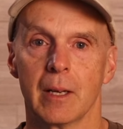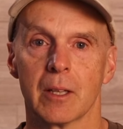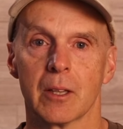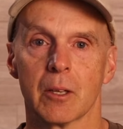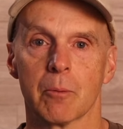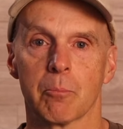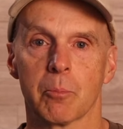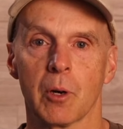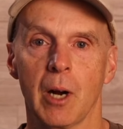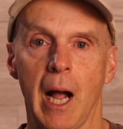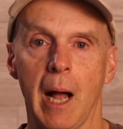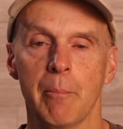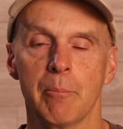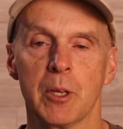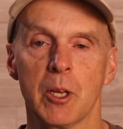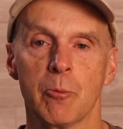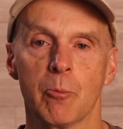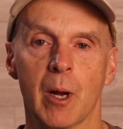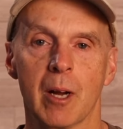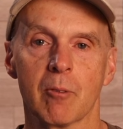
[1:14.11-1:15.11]
The problem
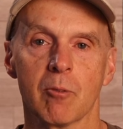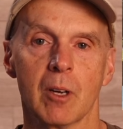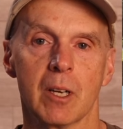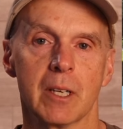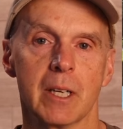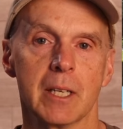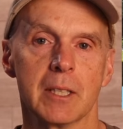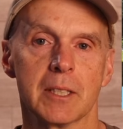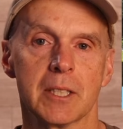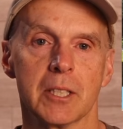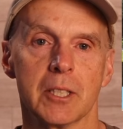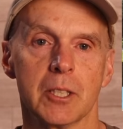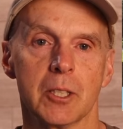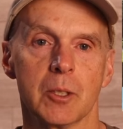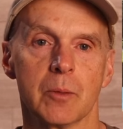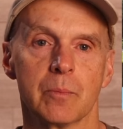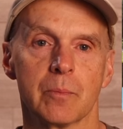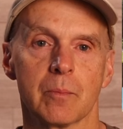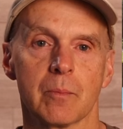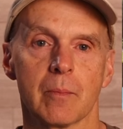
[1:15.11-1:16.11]
you may run
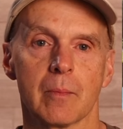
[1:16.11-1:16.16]
into